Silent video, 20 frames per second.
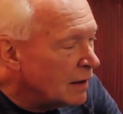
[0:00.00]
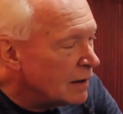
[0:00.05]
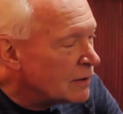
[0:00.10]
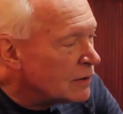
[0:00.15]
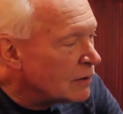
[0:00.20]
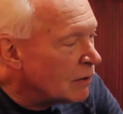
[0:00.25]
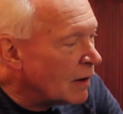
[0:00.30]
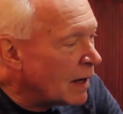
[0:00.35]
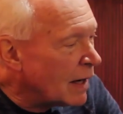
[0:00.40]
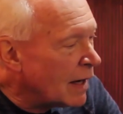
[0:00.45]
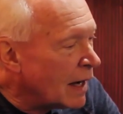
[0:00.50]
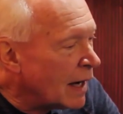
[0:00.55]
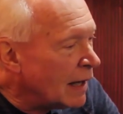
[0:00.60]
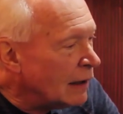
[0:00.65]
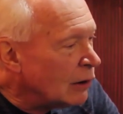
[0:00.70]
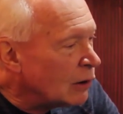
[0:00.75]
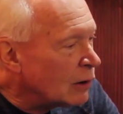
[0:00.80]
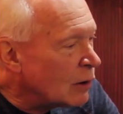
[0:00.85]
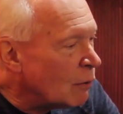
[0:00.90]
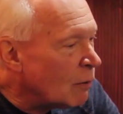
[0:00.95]
So I, I
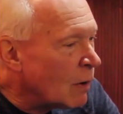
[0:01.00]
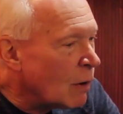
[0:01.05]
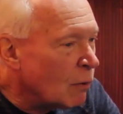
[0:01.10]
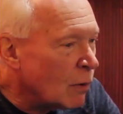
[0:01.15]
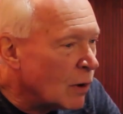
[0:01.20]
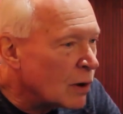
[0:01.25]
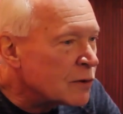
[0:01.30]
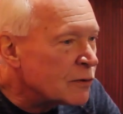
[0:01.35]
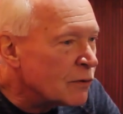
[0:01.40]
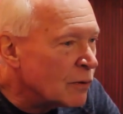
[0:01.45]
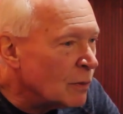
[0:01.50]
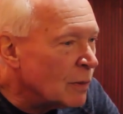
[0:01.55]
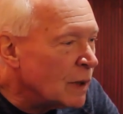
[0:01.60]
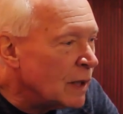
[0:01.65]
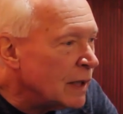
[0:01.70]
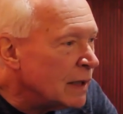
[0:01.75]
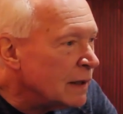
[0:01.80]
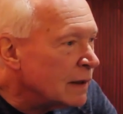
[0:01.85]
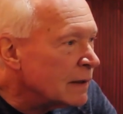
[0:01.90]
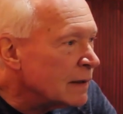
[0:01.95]
look at what works for
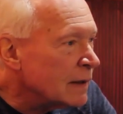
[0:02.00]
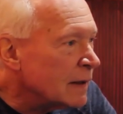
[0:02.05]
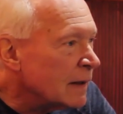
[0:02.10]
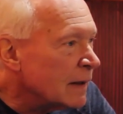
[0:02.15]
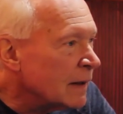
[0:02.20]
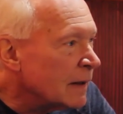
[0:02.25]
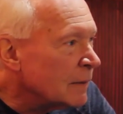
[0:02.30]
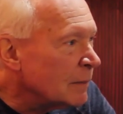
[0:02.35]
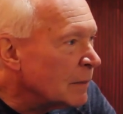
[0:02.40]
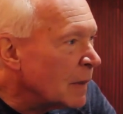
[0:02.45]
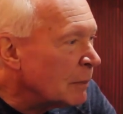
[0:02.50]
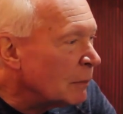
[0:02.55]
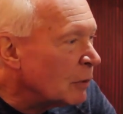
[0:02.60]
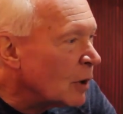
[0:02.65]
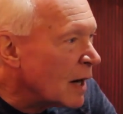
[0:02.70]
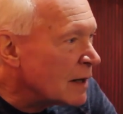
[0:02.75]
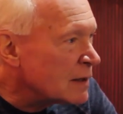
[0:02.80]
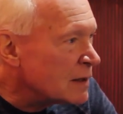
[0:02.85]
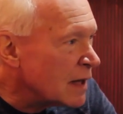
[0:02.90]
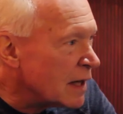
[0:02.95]
me, and uh, my
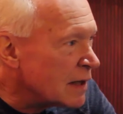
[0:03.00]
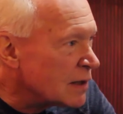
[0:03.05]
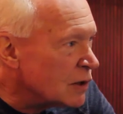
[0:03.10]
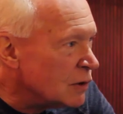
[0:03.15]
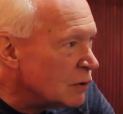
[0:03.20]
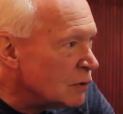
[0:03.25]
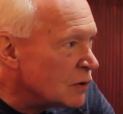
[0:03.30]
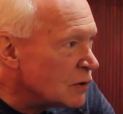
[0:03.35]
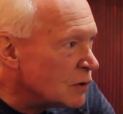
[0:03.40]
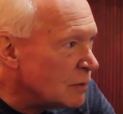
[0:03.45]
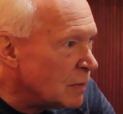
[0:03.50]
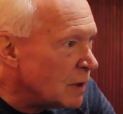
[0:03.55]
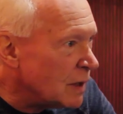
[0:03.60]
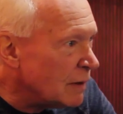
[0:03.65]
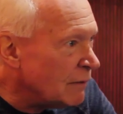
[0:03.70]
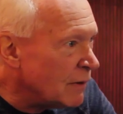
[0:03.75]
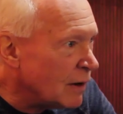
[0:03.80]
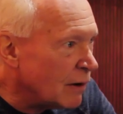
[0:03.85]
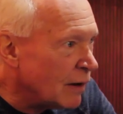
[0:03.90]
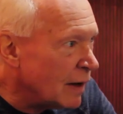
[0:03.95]
process used to be
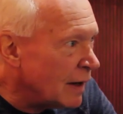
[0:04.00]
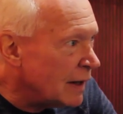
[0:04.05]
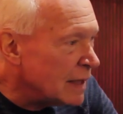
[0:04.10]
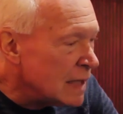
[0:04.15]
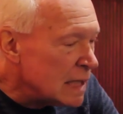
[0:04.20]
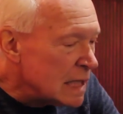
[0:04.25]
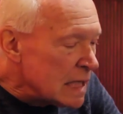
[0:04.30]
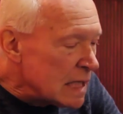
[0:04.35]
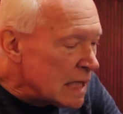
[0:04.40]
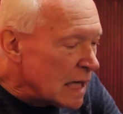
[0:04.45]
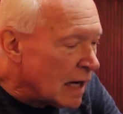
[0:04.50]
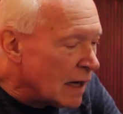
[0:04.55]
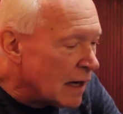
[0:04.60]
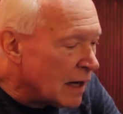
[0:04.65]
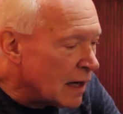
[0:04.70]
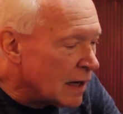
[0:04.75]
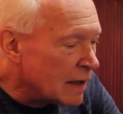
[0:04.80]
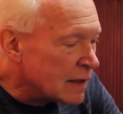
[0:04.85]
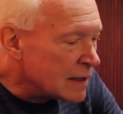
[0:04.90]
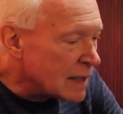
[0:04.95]
very
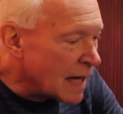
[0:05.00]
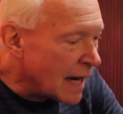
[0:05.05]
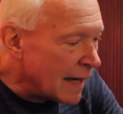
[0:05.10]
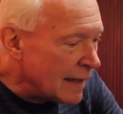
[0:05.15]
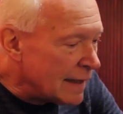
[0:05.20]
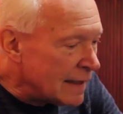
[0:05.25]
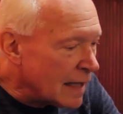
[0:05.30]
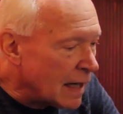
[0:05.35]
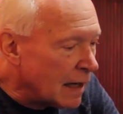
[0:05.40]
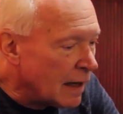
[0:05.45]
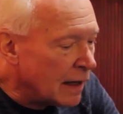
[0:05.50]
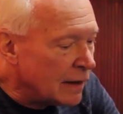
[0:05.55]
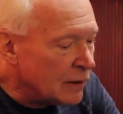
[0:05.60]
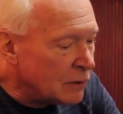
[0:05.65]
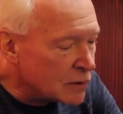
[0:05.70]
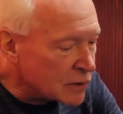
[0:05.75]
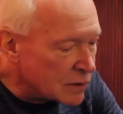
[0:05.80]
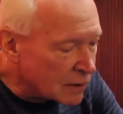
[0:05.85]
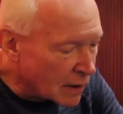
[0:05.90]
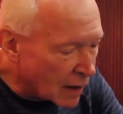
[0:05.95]
uh, tight. I
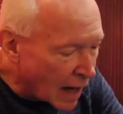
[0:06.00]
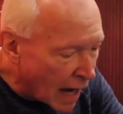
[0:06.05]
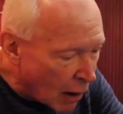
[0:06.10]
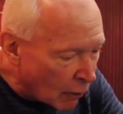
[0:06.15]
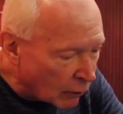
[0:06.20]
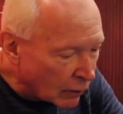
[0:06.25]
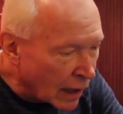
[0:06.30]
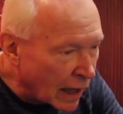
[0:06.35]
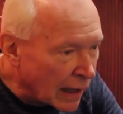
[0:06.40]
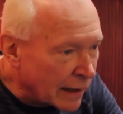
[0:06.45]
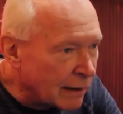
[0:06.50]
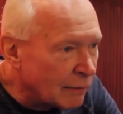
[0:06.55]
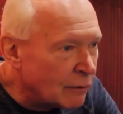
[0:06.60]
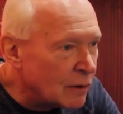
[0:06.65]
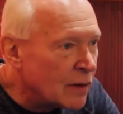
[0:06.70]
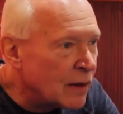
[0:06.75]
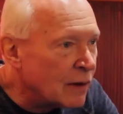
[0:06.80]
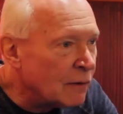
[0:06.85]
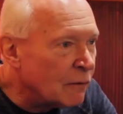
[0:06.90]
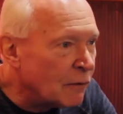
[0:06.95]
used to outline
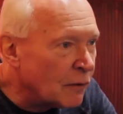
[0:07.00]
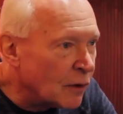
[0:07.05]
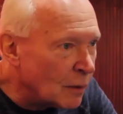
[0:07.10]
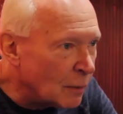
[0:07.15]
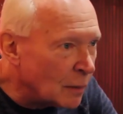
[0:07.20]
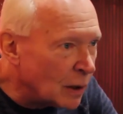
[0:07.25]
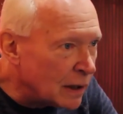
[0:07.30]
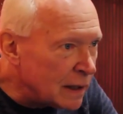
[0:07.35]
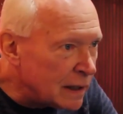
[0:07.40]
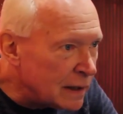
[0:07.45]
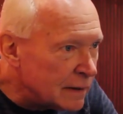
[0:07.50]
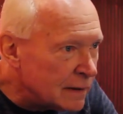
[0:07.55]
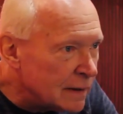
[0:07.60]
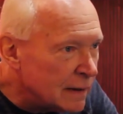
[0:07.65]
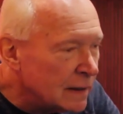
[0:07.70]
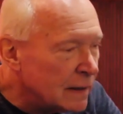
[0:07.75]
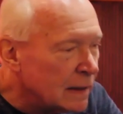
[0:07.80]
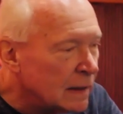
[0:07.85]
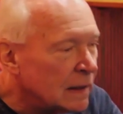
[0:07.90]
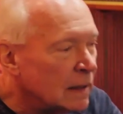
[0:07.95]
everything firmly
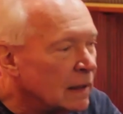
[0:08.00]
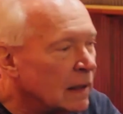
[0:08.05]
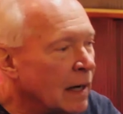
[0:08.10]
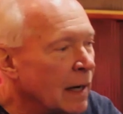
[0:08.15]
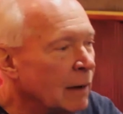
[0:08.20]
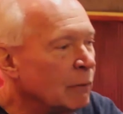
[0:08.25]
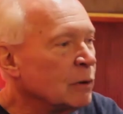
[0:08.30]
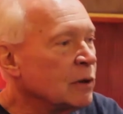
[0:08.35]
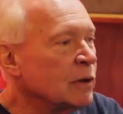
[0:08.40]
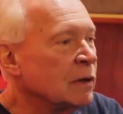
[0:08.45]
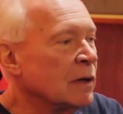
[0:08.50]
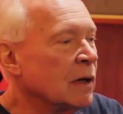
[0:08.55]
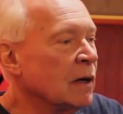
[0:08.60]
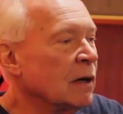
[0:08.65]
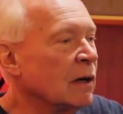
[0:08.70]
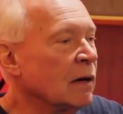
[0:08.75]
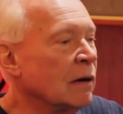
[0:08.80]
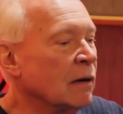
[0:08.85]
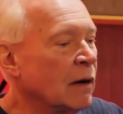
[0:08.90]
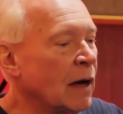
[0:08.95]
uh, I would
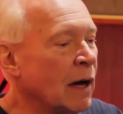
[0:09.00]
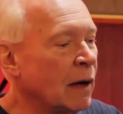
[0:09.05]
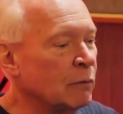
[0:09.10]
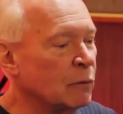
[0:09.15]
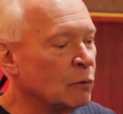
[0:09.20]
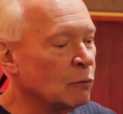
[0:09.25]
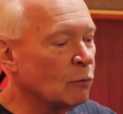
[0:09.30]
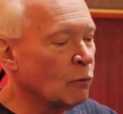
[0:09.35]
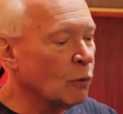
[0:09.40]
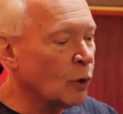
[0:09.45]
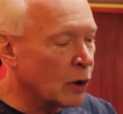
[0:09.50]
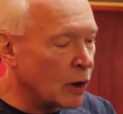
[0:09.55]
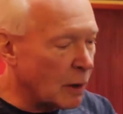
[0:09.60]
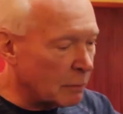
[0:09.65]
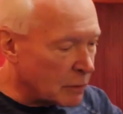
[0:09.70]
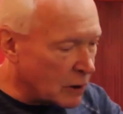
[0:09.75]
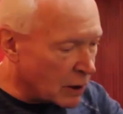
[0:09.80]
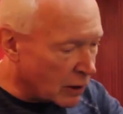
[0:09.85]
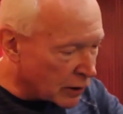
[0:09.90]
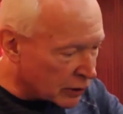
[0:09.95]
uh, I would work
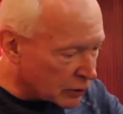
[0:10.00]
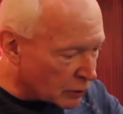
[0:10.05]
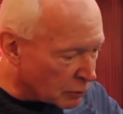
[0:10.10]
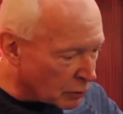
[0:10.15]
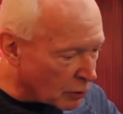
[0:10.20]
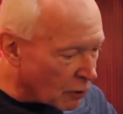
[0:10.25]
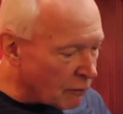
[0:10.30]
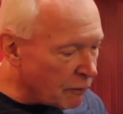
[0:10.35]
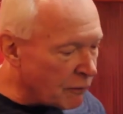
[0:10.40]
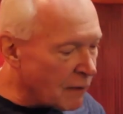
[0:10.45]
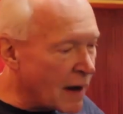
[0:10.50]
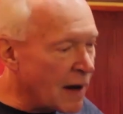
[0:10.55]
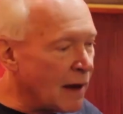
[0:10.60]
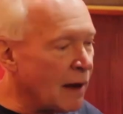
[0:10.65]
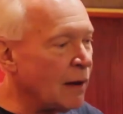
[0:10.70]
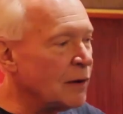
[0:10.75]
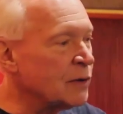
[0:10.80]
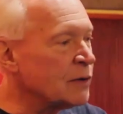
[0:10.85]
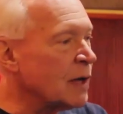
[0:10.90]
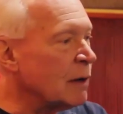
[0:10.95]
up character
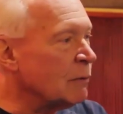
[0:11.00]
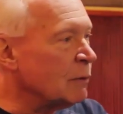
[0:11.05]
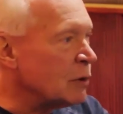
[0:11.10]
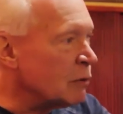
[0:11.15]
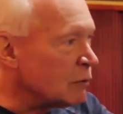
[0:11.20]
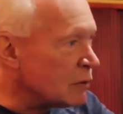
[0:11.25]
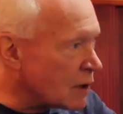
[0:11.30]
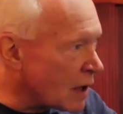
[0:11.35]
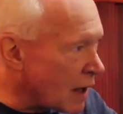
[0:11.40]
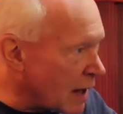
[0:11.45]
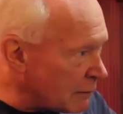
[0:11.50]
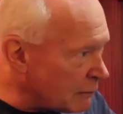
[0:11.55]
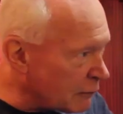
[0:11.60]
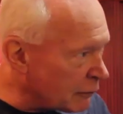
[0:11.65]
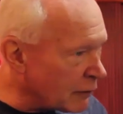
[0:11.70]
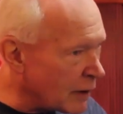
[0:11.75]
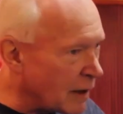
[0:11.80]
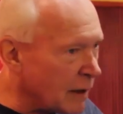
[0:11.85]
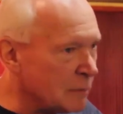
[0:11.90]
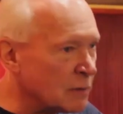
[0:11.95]
profiles. I would do time
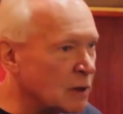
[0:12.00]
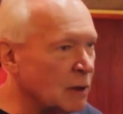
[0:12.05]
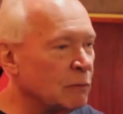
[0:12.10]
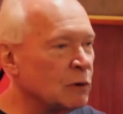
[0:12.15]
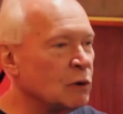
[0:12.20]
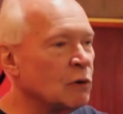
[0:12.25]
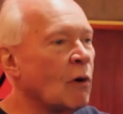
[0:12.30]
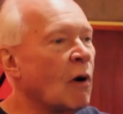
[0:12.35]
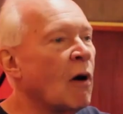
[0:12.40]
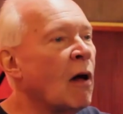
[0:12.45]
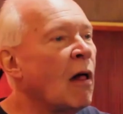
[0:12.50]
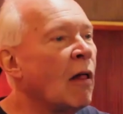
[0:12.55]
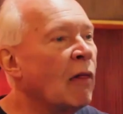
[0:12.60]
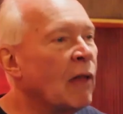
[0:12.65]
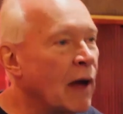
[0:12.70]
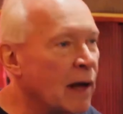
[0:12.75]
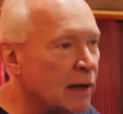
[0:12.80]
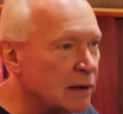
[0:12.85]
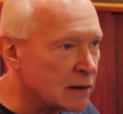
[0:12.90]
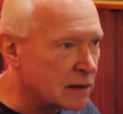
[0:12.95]
frames. I would do all
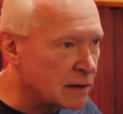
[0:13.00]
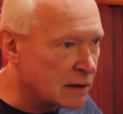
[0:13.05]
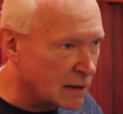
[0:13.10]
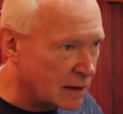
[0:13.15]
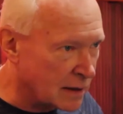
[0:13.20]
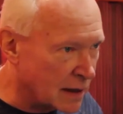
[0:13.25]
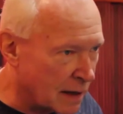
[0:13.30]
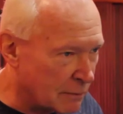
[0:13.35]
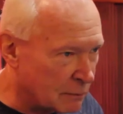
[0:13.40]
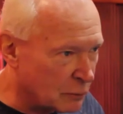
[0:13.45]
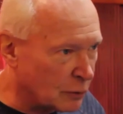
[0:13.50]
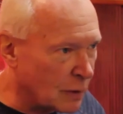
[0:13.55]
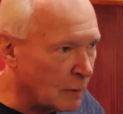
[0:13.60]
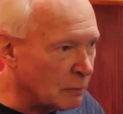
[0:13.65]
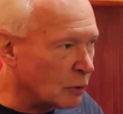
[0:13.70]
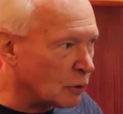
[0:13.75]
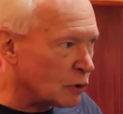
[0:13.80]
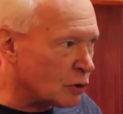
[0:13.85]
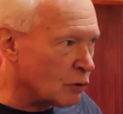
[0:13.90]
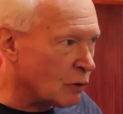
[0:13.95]
that wow. that
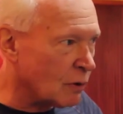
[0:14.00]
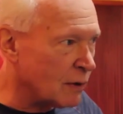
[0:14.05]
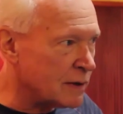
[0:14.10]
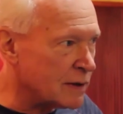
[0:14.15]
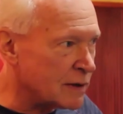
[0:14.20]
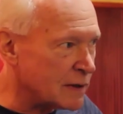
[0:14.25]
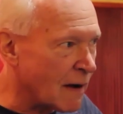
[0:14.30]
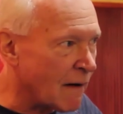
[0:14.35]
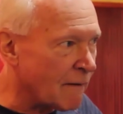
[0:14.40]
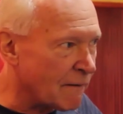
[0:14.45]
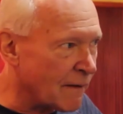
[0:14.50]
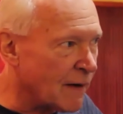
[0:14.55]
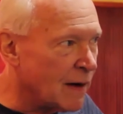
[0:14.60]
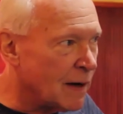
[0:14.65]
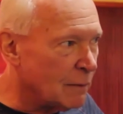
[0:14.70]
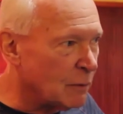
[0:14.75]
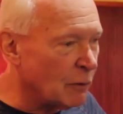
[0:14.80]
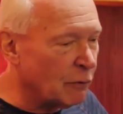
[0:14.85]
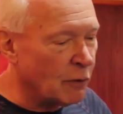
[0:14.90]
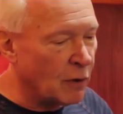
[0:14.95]
preparatory stuff
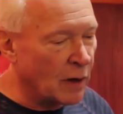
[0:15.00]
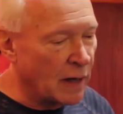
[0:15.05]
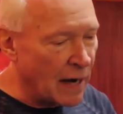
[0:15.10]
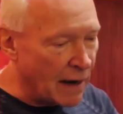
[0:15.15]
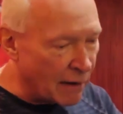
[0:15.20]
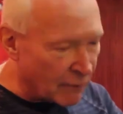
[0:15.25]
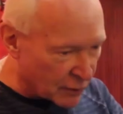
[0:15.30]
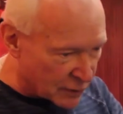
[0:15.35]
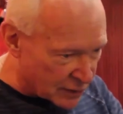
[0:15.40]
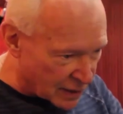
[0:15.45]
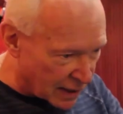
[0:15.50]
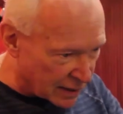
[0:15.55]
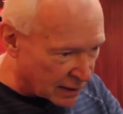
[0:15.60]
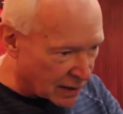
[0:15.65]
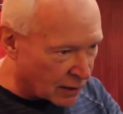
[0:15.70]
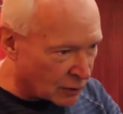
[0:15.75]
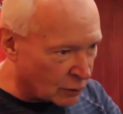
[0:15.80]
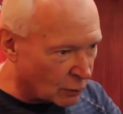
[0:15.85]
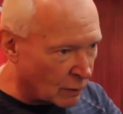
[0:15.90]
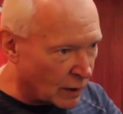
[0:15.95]
before I ever sat
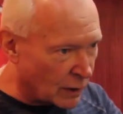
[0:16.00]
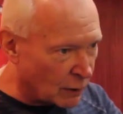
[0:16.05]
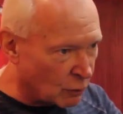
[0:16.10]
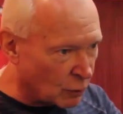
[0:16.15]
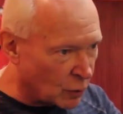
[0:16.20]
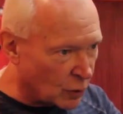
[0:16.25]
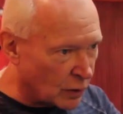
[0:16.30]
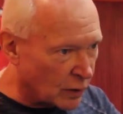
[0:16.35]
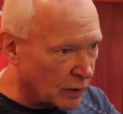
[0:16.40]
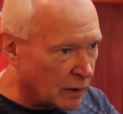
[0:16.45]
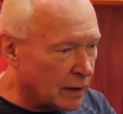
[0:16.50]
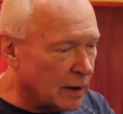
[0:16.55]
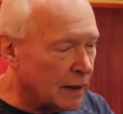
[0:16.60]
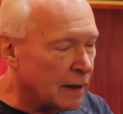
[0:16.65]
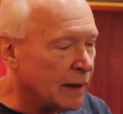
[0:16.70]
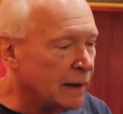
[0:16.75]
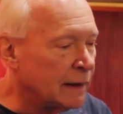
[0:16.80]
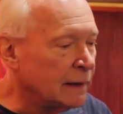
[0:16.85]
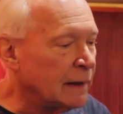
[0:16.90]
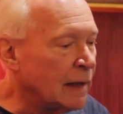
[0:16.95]
down to write a word.
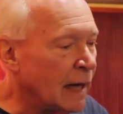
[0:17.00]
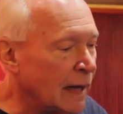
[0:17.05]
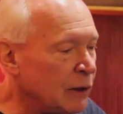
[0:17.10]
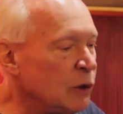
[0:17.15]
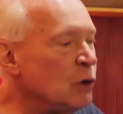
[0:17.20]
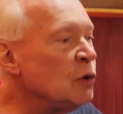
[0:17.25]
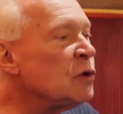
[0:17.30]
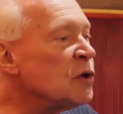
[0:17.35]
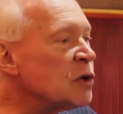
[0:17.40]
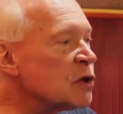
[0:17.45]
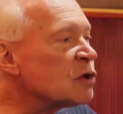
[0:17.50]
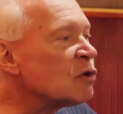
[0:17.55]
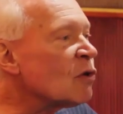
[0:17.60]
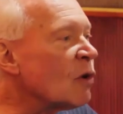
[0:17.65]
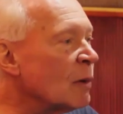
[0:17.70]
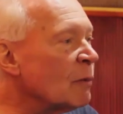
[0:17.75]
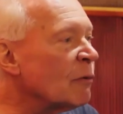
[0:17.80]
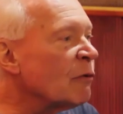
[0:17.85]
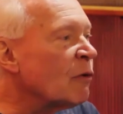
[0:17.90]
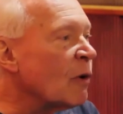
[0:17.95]
I knew the
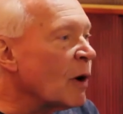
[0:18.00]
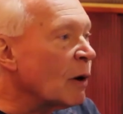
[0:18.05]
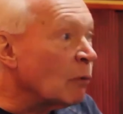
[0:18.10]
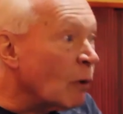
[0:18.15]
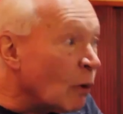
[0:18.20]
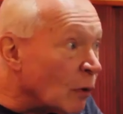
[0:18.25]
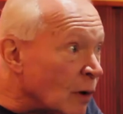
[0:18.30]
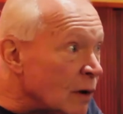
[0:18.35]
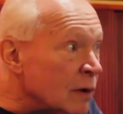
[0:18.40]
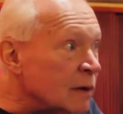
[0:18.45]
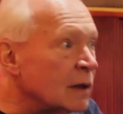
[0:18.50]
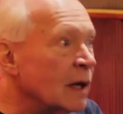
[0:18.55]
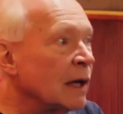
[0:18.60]
story before I wrote it.